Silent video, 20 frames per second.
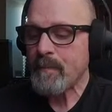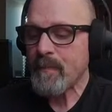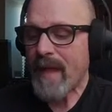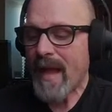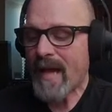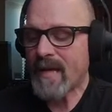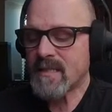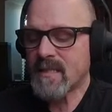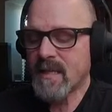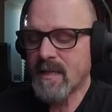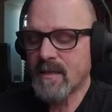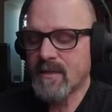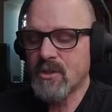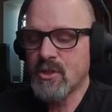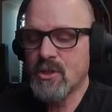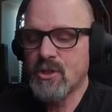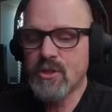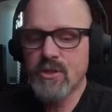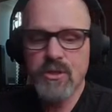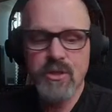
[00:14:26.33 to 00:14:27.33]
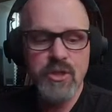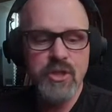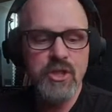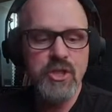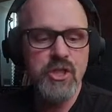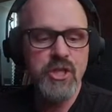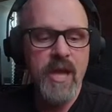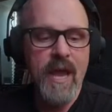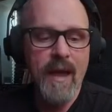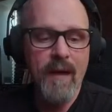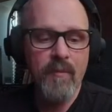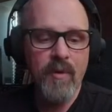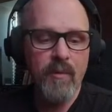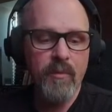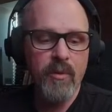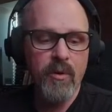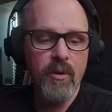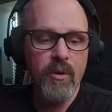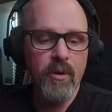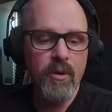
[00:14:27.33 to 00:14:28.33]
As a
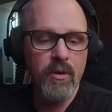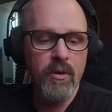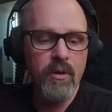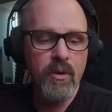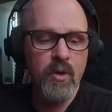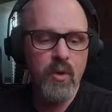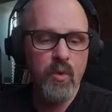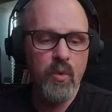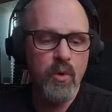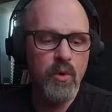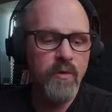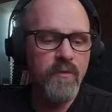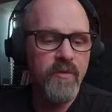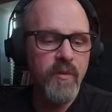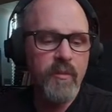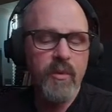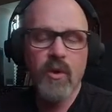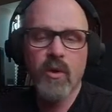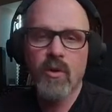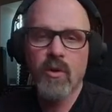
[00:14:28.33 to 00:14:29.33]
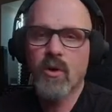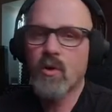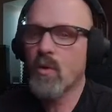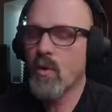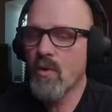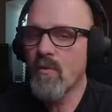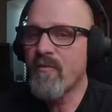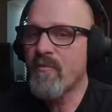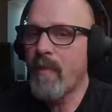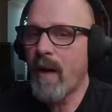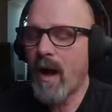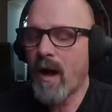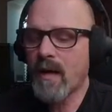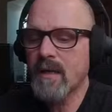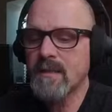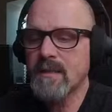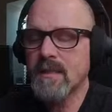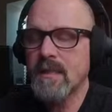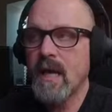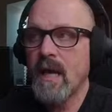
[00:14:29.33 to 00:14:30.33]
jammable, groovable
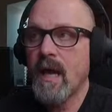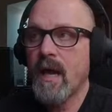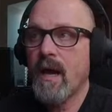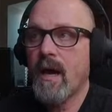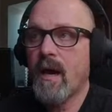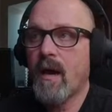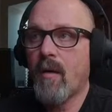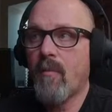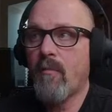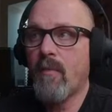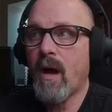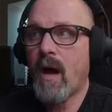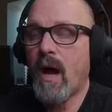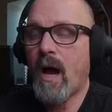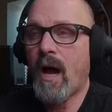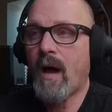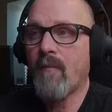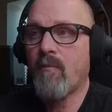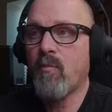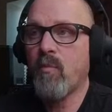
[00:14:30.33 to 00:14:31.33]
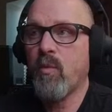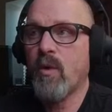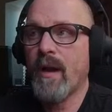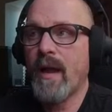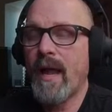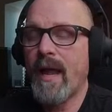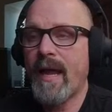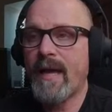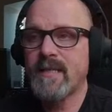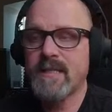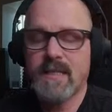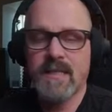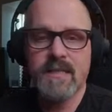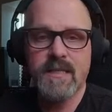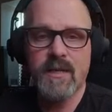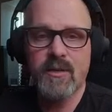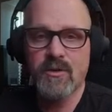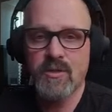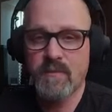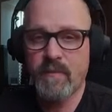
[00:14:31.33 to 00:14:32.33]
Groovebox, I would hate to
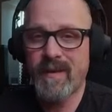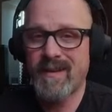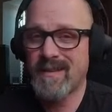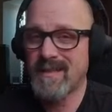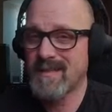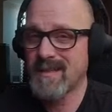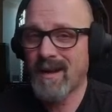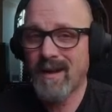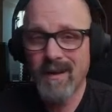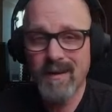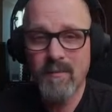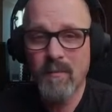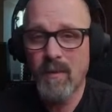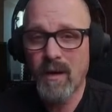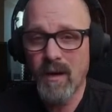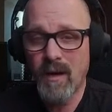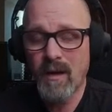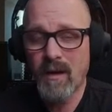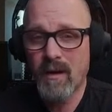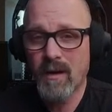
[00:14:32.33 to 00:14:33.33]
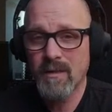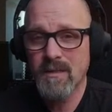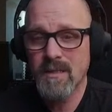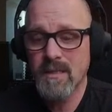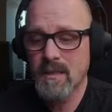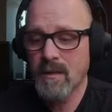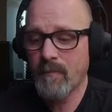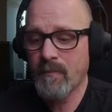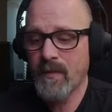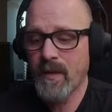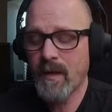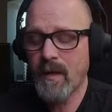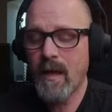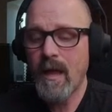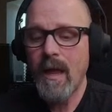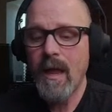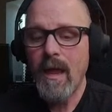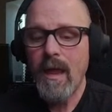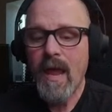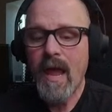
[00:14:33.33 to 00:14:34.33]
see you spend a ton of money on something
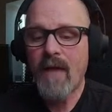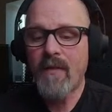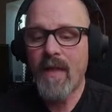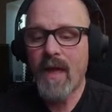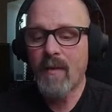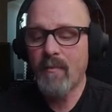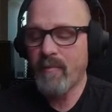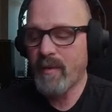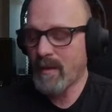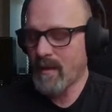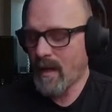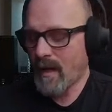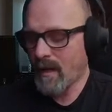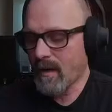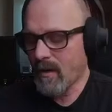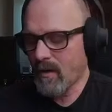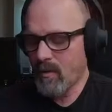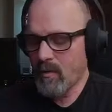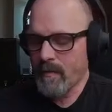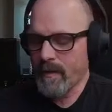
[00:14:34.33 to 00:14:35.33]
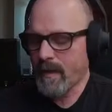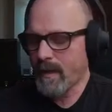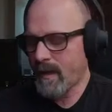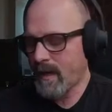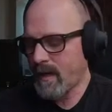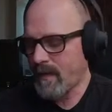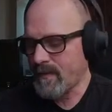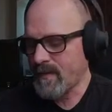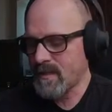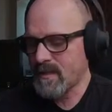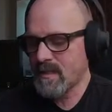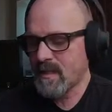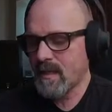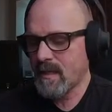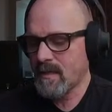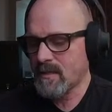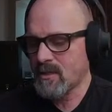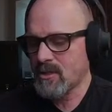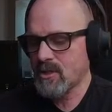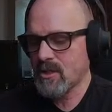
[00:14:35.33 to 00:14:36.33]
and then be like, oh my God, this thing
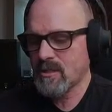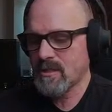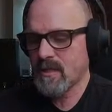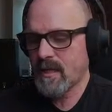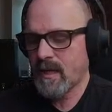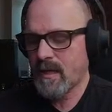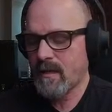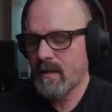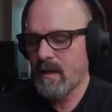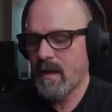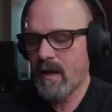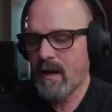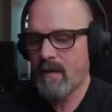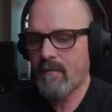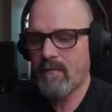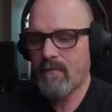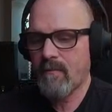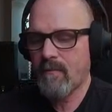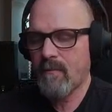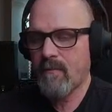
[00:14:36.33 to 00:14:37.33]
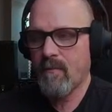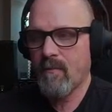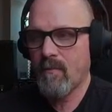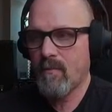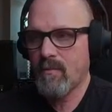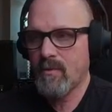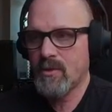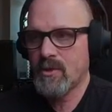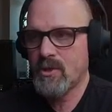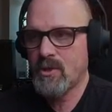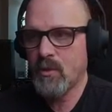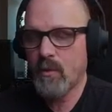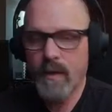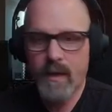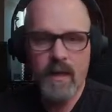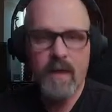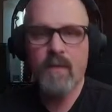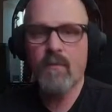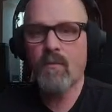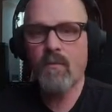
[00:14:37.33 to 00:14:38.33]
is just like not
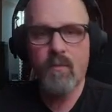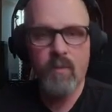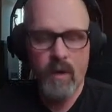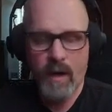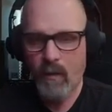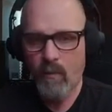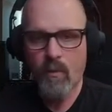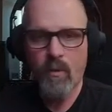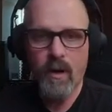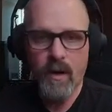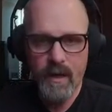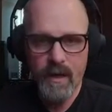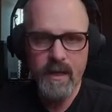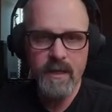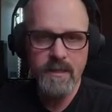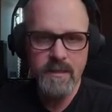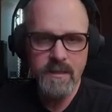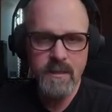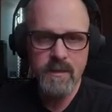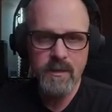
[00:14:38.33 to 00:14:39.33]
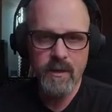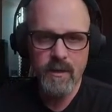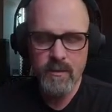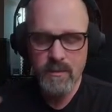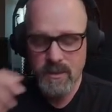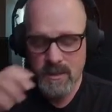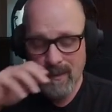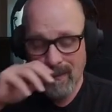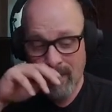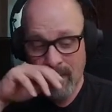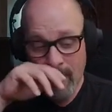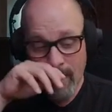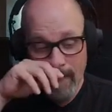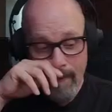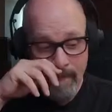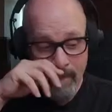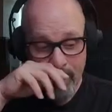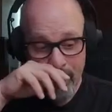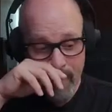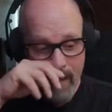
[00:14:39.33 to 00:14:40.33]
doing it what I wanted it to do. So
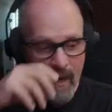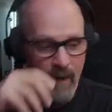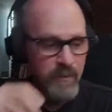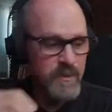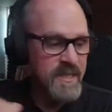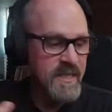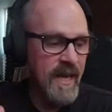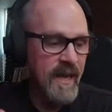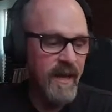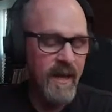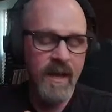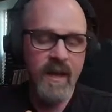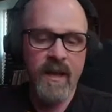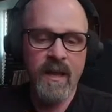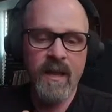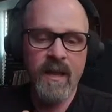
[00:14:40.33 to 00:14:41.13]
I would say,